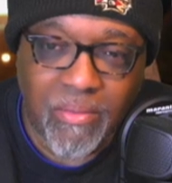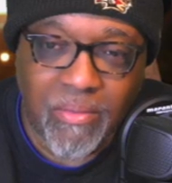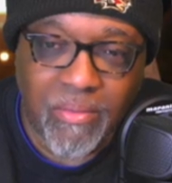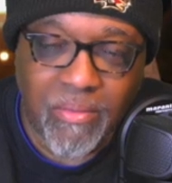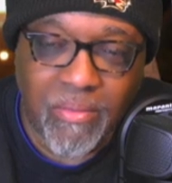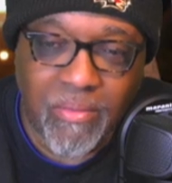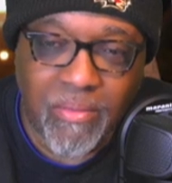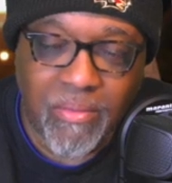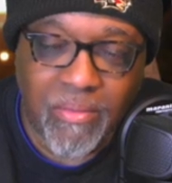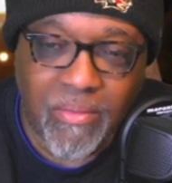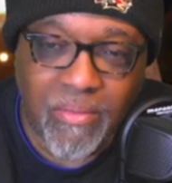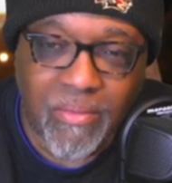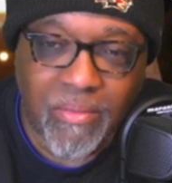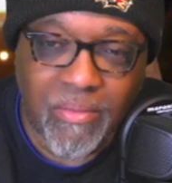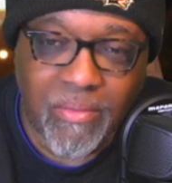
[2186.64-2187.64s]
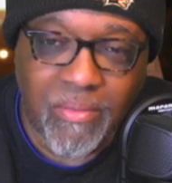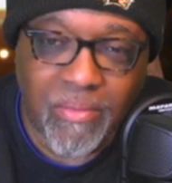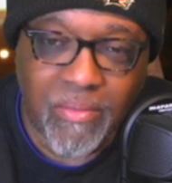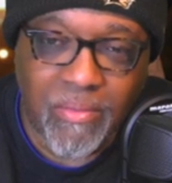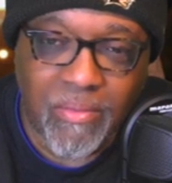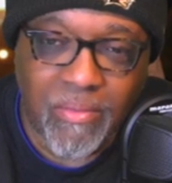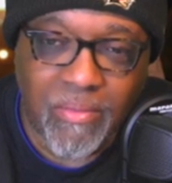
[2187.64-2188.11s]

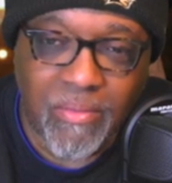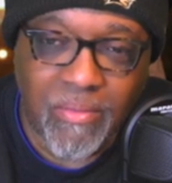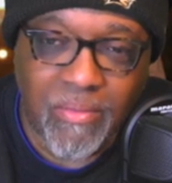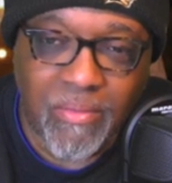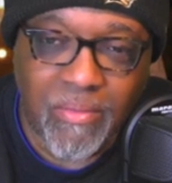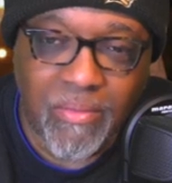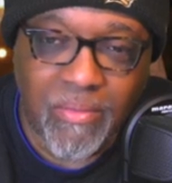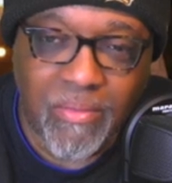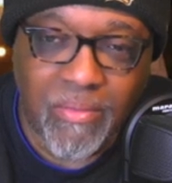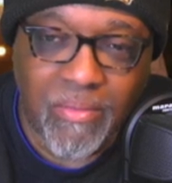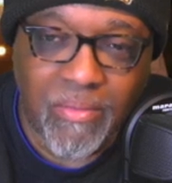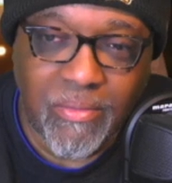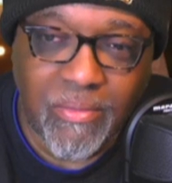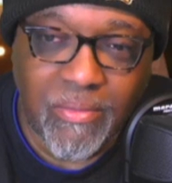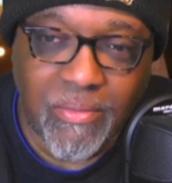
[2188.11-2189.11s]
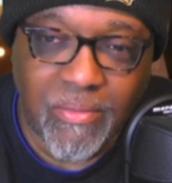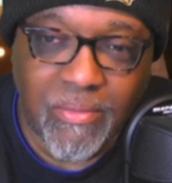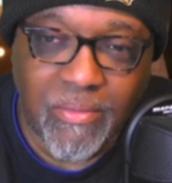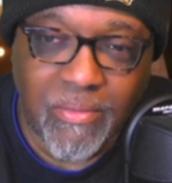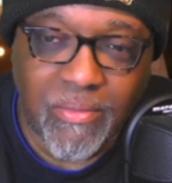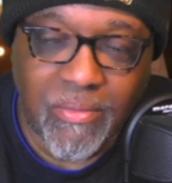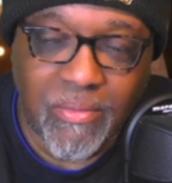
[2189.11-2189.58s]

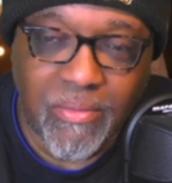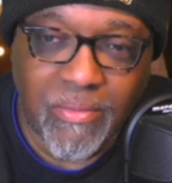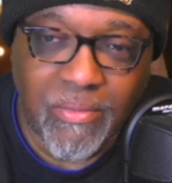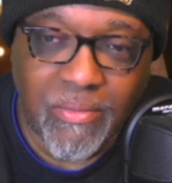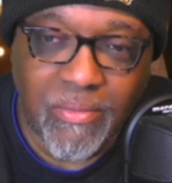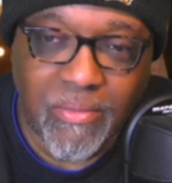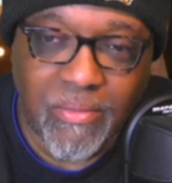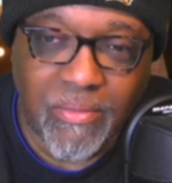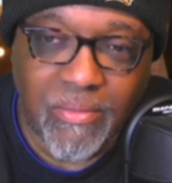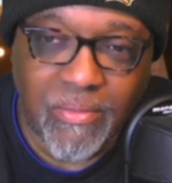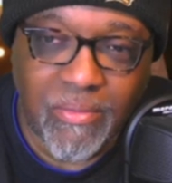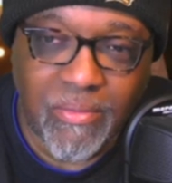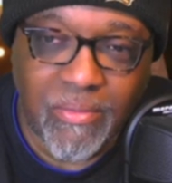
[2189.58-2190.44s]
(silent)